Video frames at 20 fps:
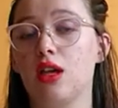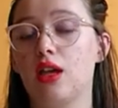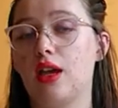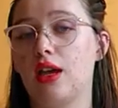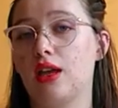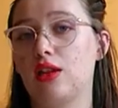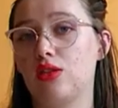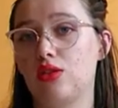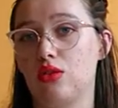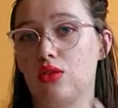
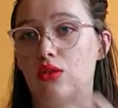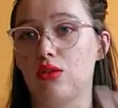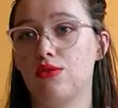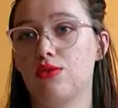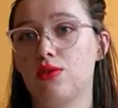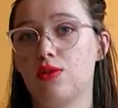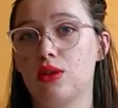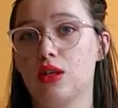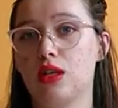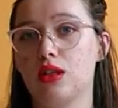and your
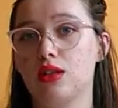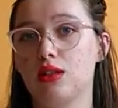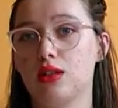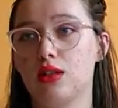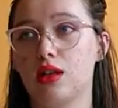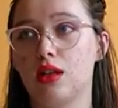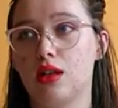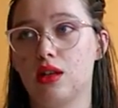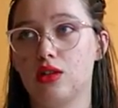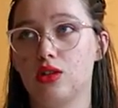offerings
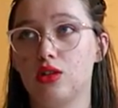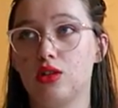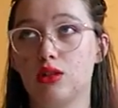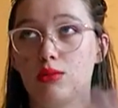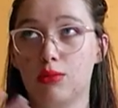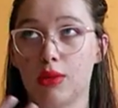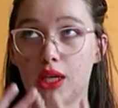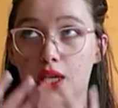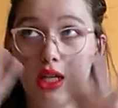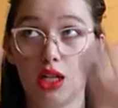and just
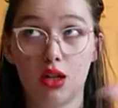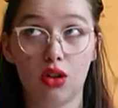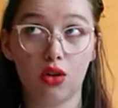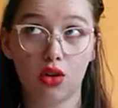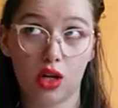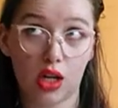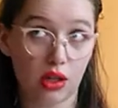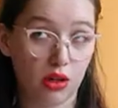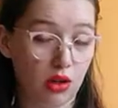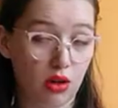make it
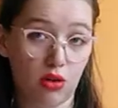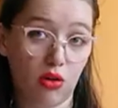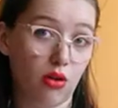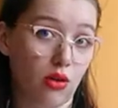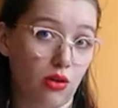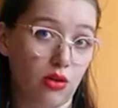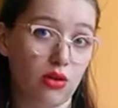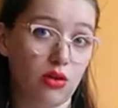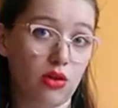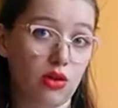look like
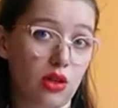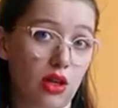art.